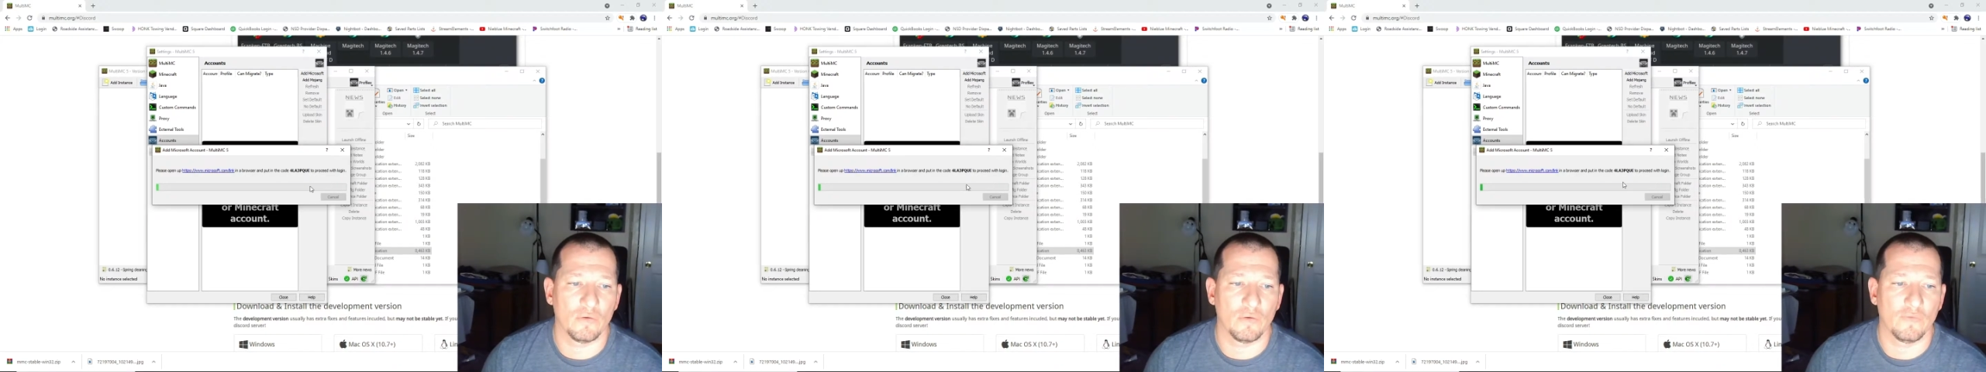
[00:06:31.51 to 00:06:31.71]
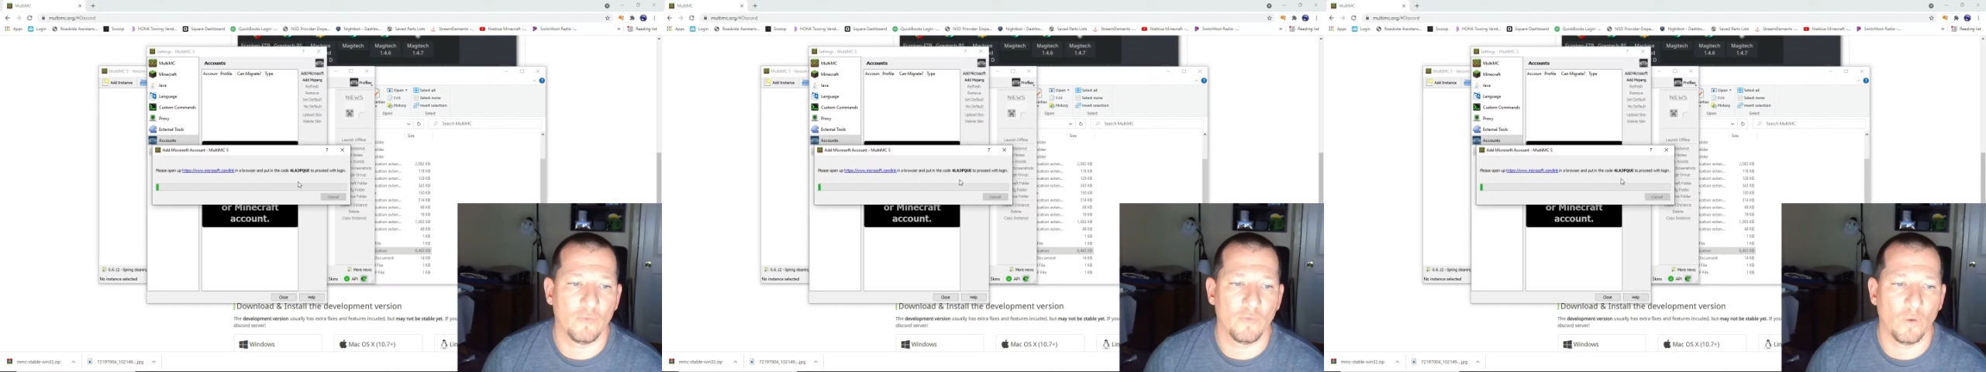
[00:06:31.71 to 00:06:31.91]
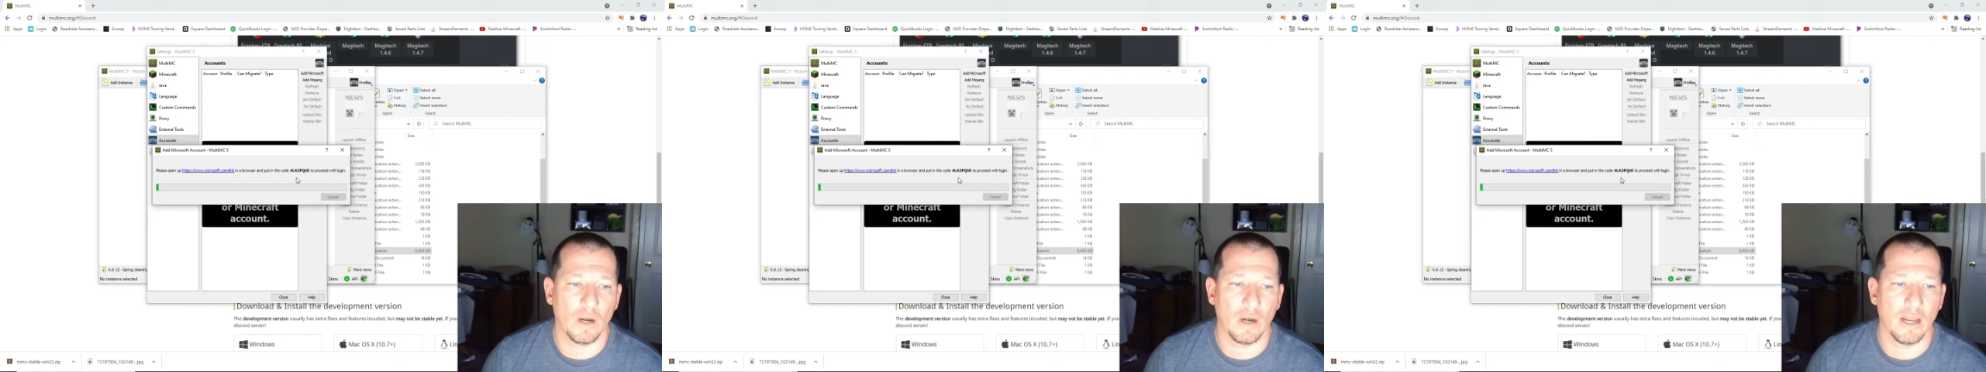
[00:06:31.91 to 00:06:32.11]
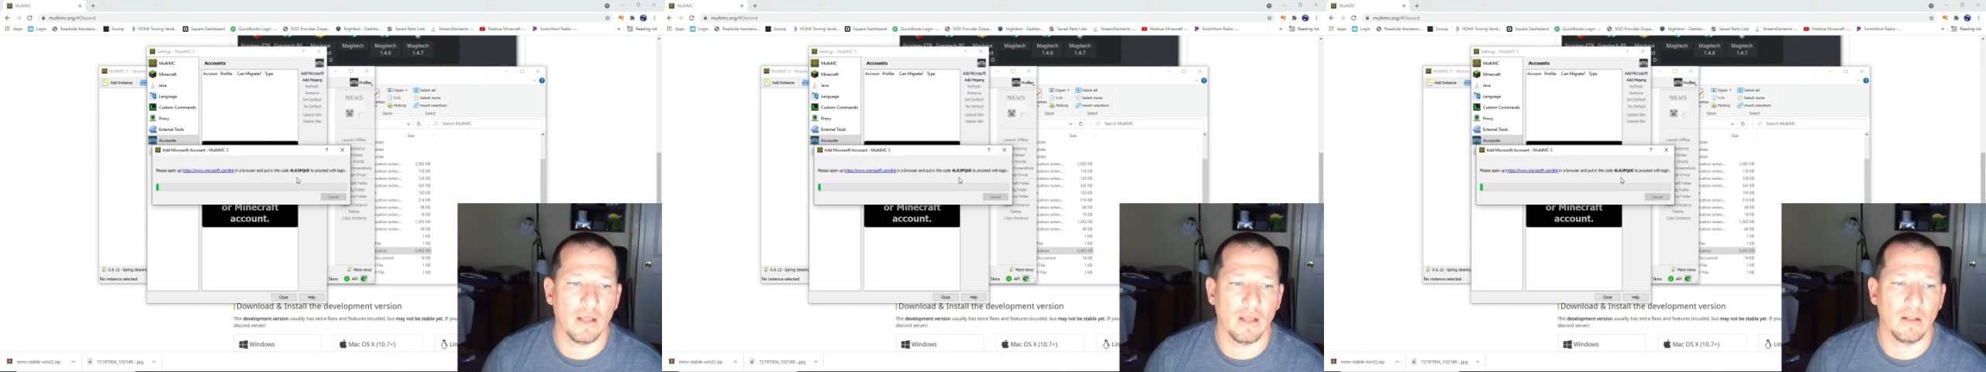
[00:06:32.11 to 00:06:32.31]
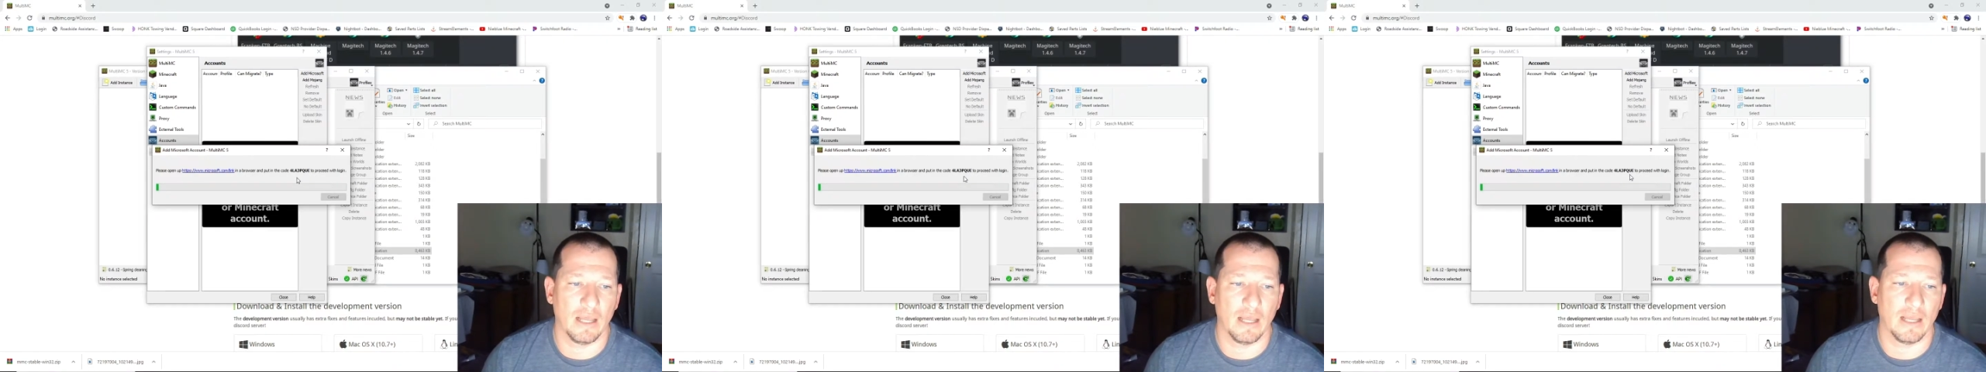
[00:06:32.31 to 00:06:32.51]

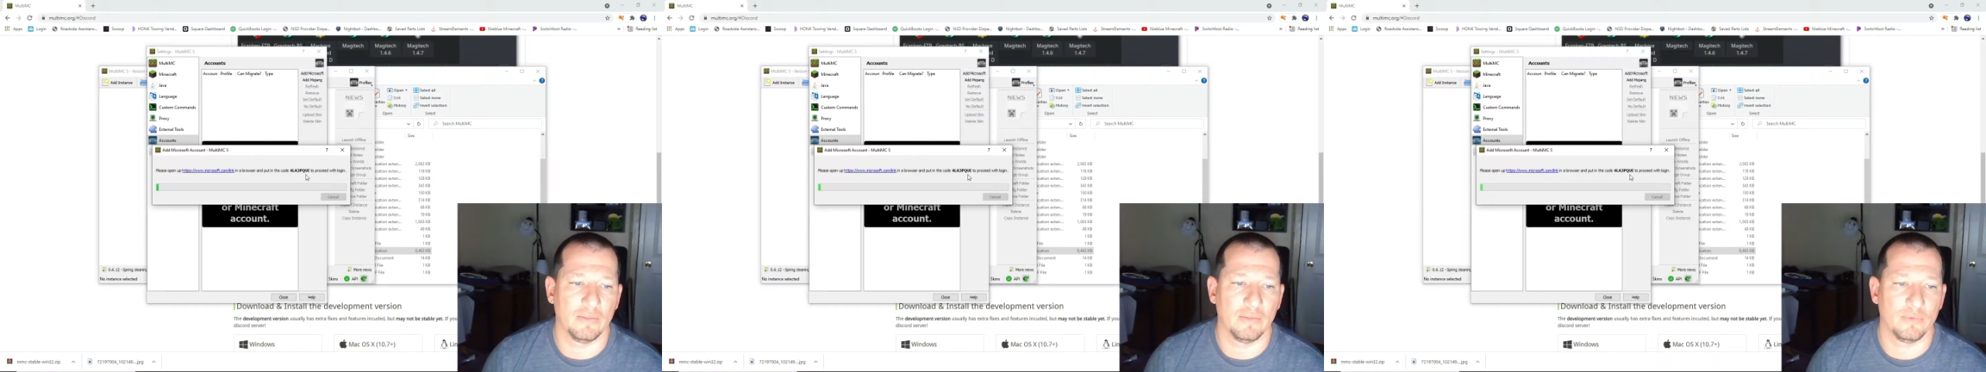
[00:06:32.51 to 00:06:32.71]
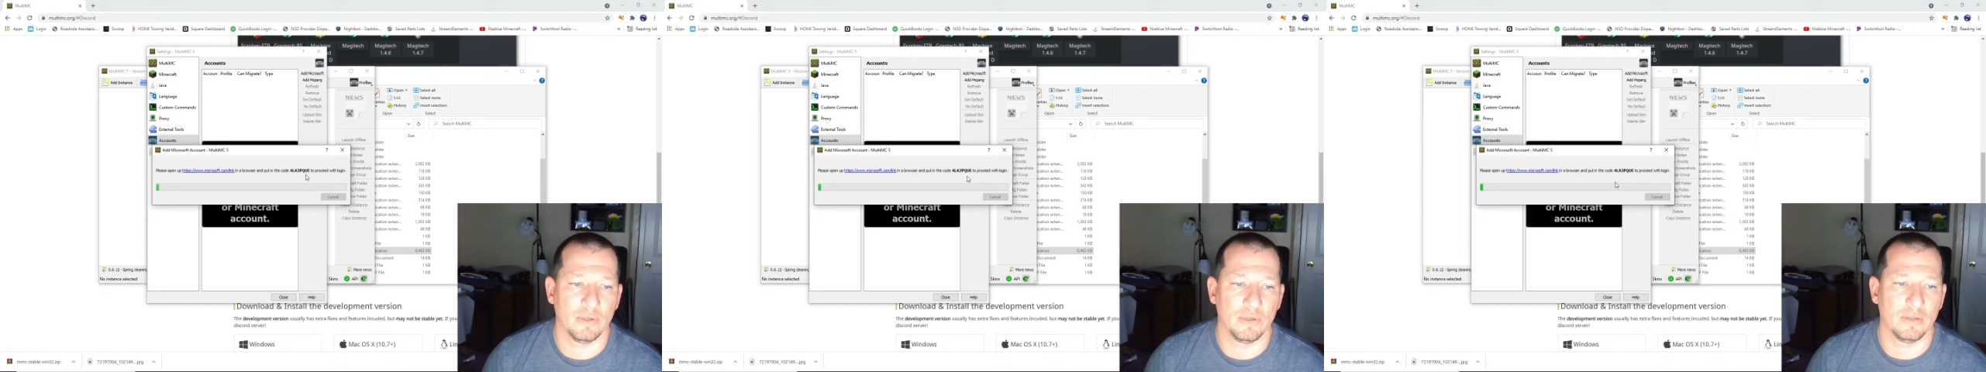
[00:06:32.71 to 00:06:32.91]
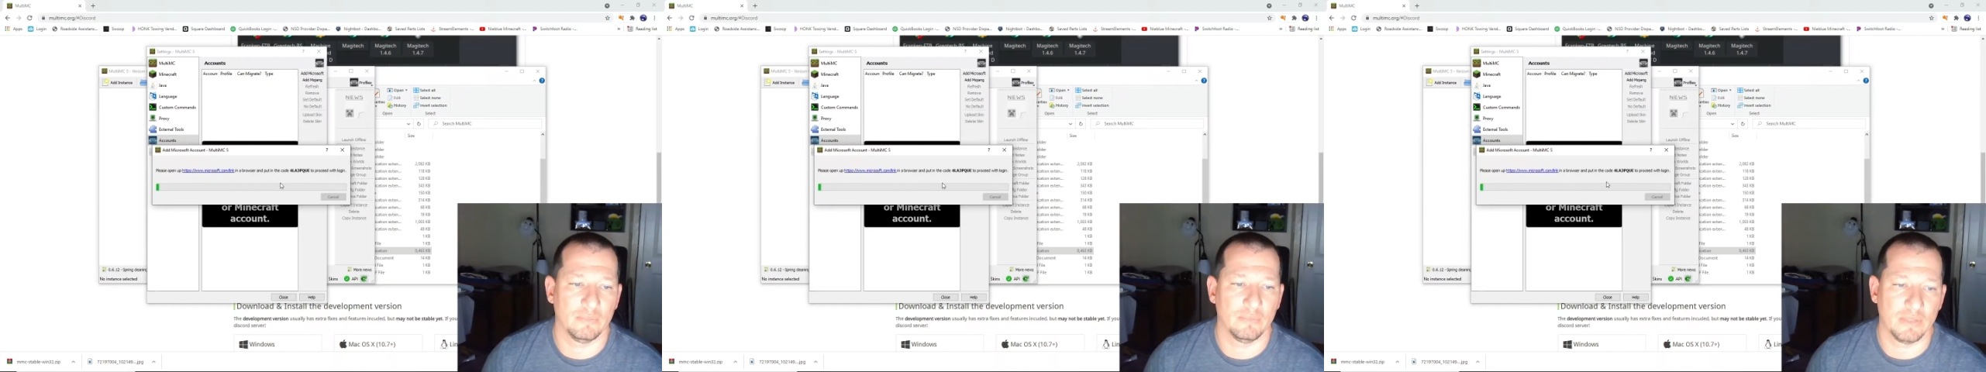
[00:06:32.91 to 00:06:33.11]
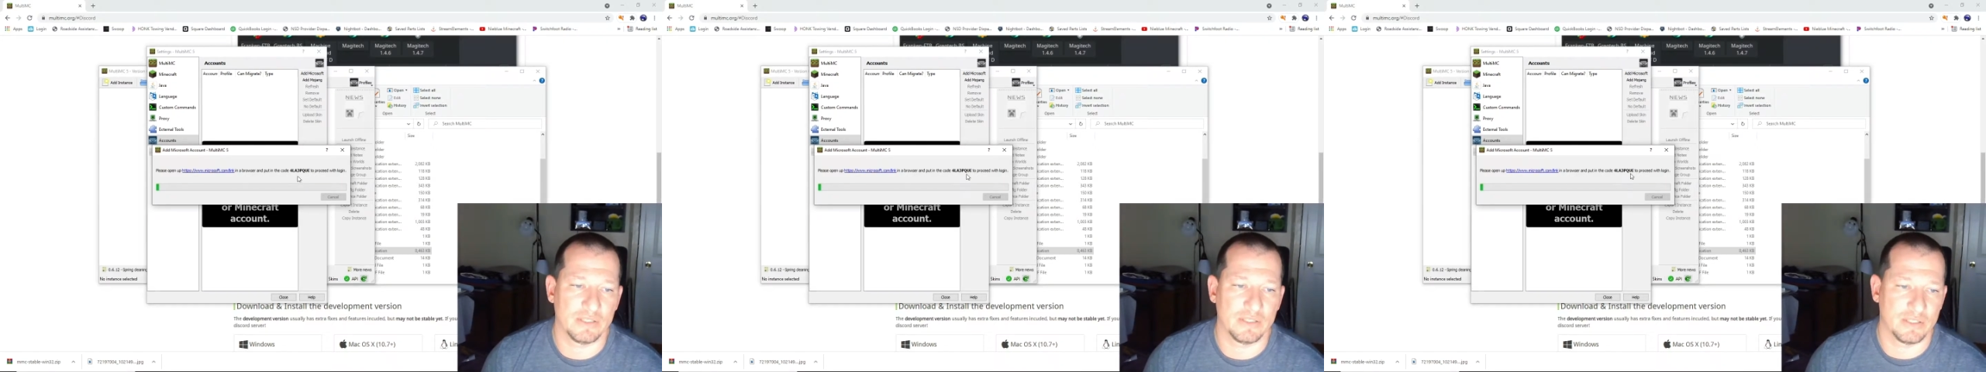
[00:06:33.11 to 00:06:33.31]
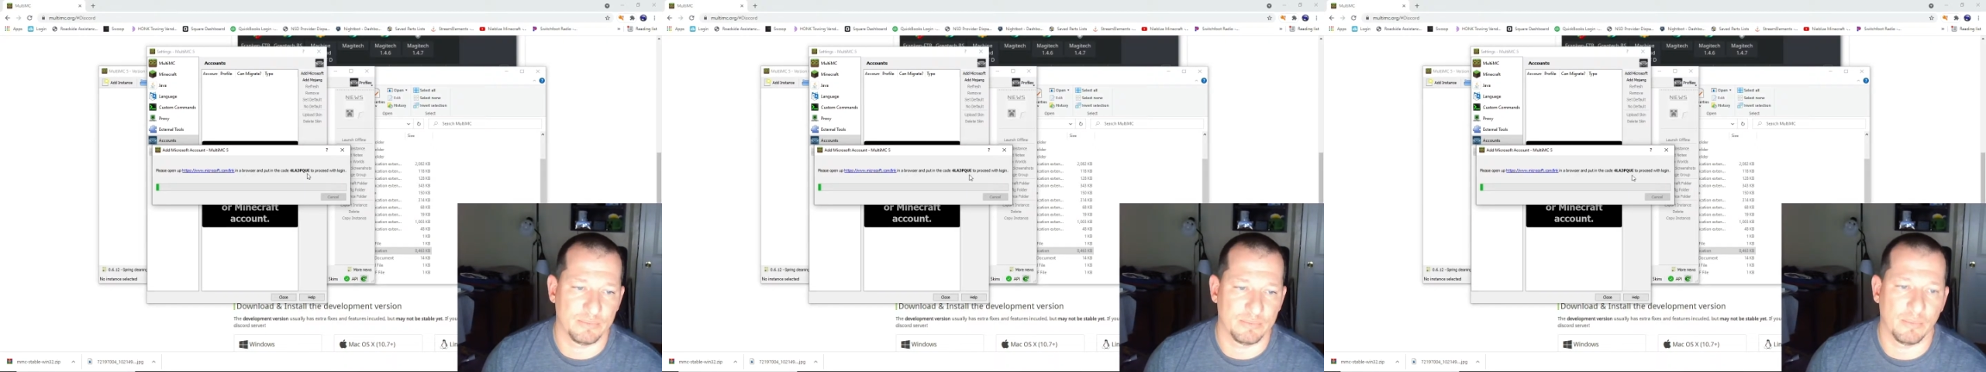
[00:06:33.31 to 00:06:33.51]
4LA3. This
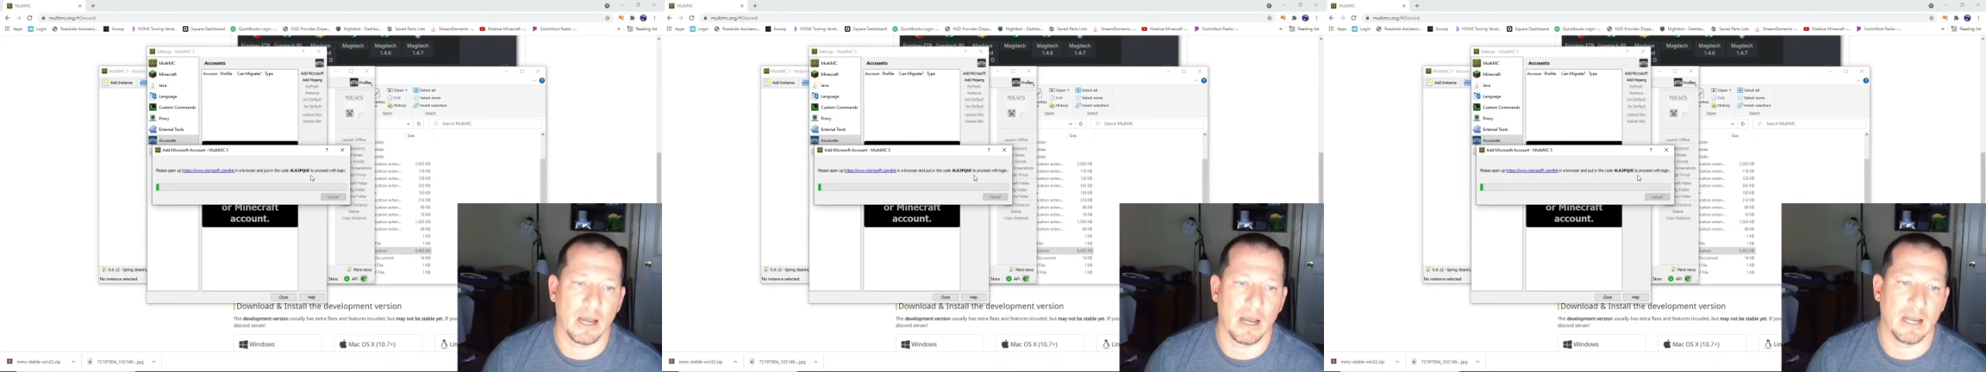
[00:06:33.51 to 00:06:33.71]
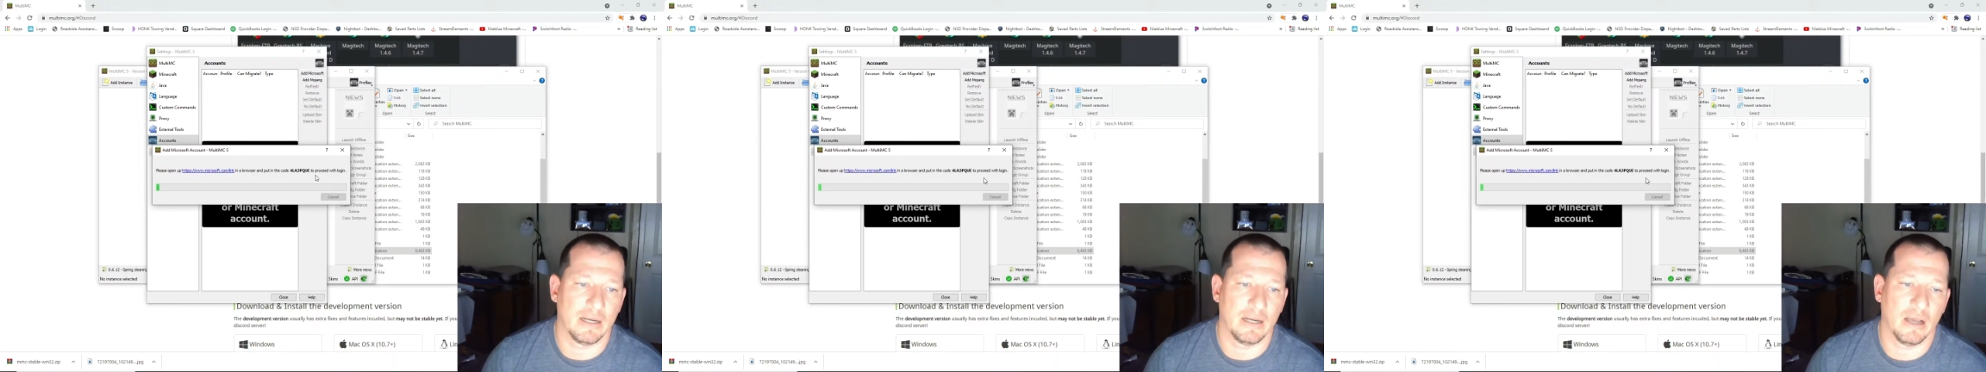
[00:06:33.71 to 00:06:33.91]
is mine.